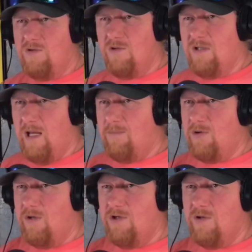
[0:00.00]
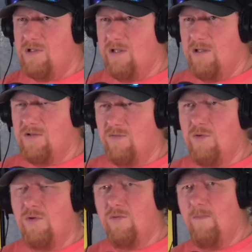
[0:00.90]
type creatures in this
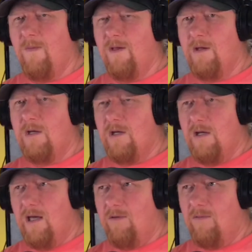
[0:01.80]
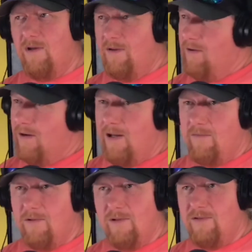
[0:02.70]
room. And we're like, all right,
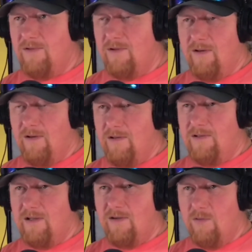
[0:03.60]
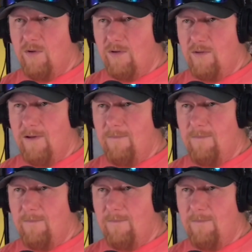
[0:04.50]
well, let's get to work, right?